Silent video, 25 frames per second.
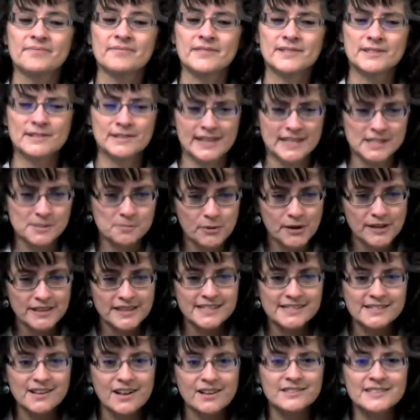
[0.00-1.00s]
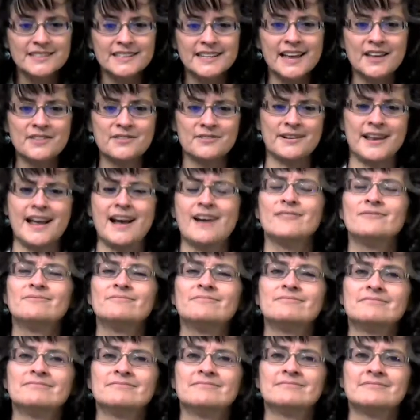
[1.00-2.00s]
So let's bring this all together now.
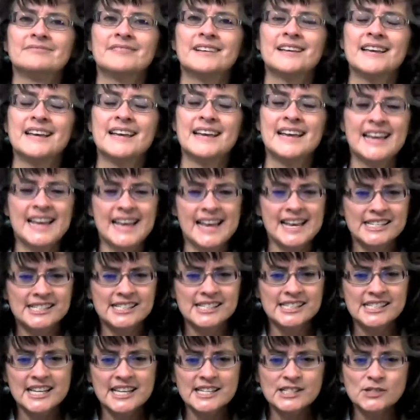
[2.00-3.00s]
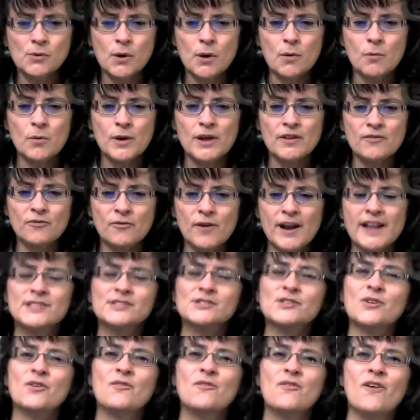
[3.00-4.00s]
Is this what we've read
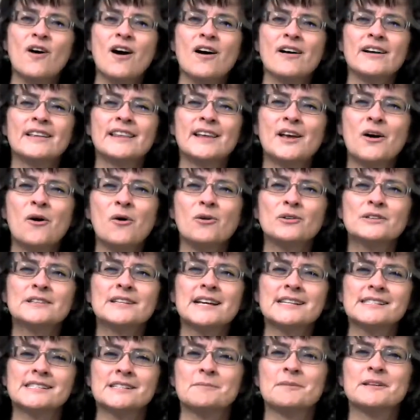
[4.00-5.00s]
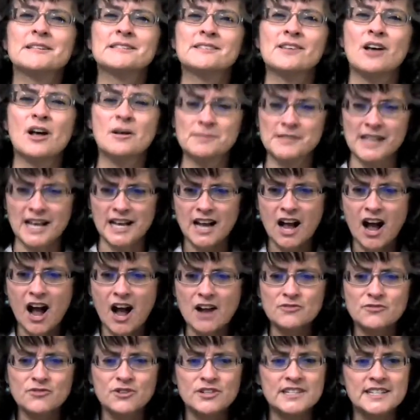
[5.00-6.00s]
so far in the Old Testament Psalms a
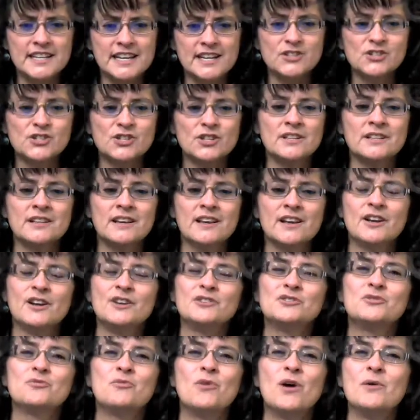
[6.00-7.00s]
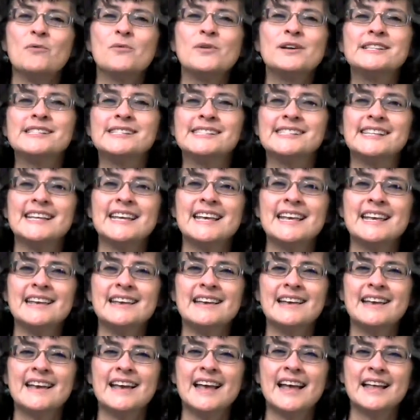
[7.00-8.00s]
contradiction to what we
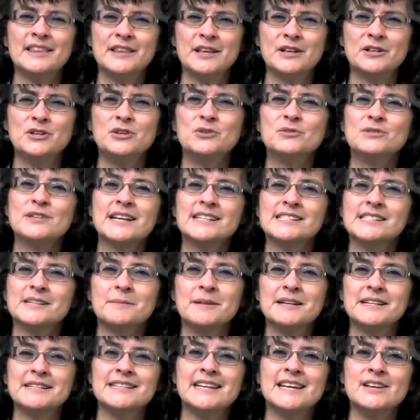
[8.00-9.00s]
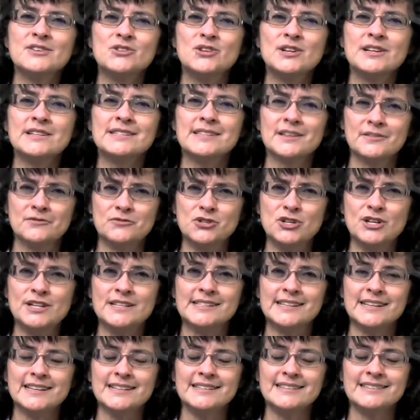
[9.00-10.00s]
see in the New Testament teachings of
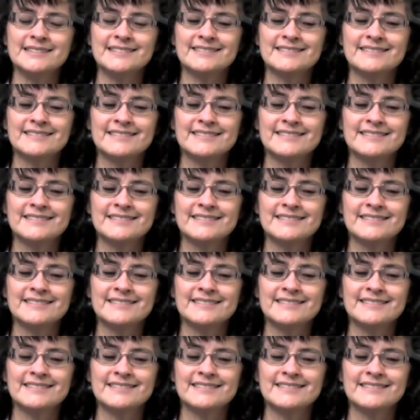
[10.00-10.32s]
Jesus?